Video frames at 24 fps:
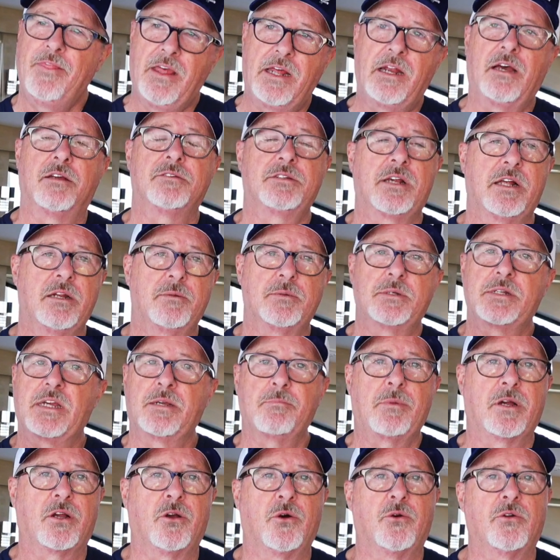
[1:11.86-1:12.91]
then I'll tell them to take
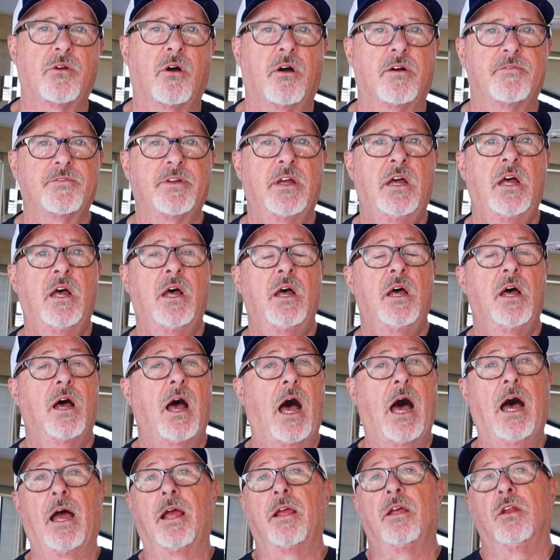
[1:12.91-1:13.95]
my code off.
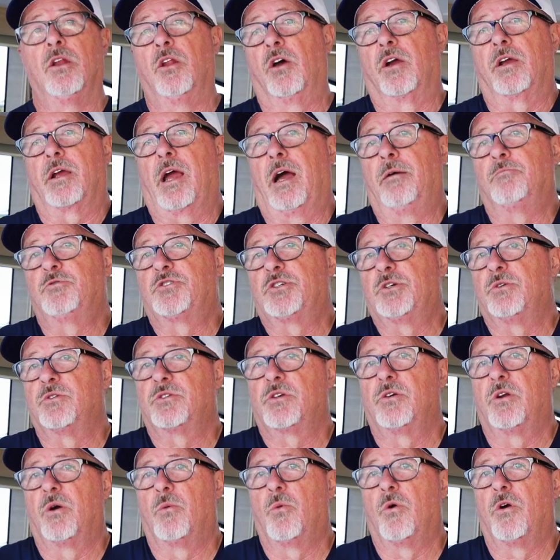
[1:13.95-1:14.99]
Look, I'm sure it's
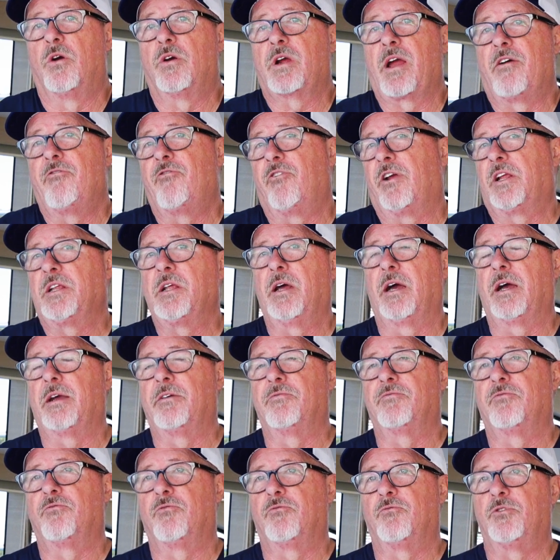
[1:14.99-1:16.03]
going to work.
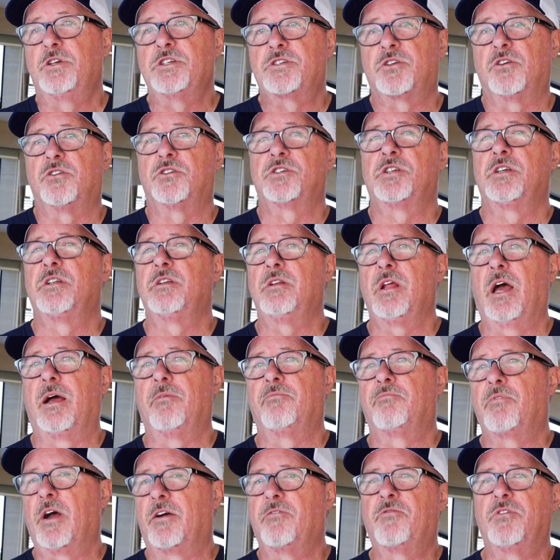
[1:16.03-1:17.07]
I've researched it.
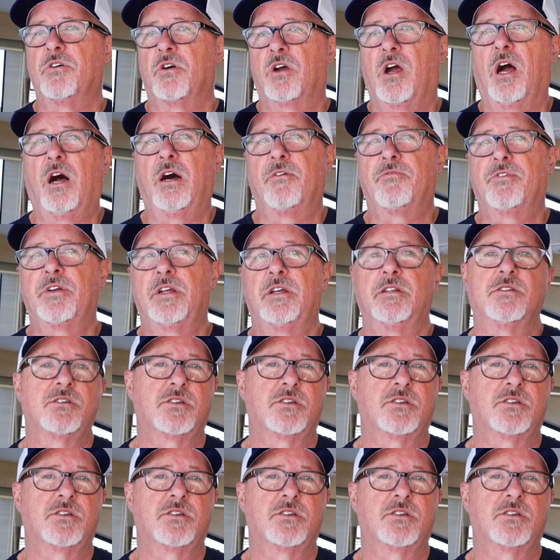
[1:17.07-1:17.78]
I feel confident.